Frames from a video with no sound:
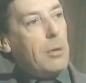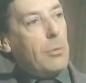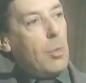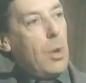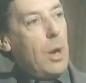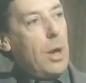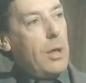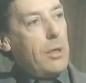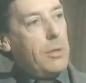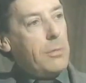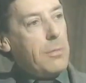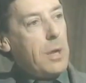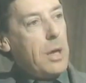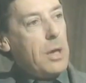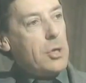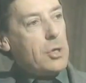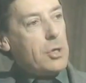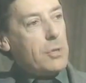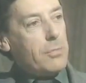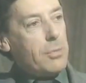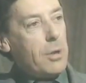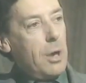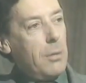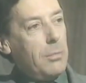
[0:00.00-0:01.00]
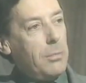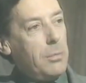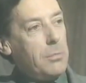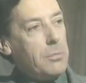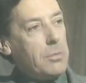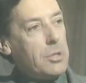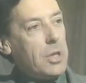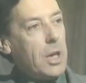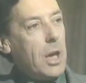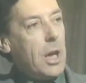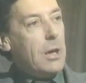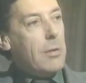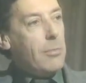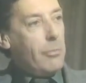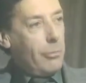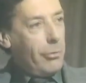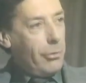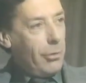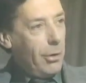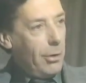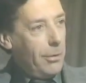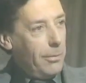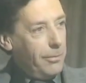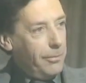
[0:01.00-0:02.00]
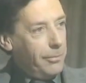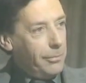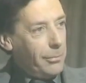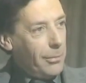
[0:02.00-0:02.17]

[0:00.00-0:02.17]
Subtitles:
where the major problems came from.